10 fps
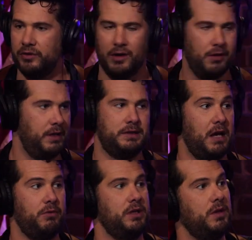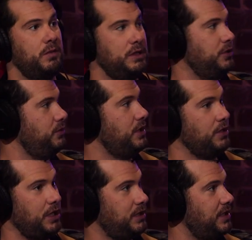Right. That's not really what we do
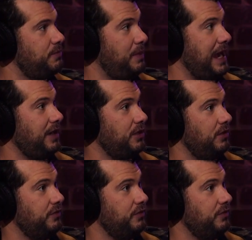here at this bank of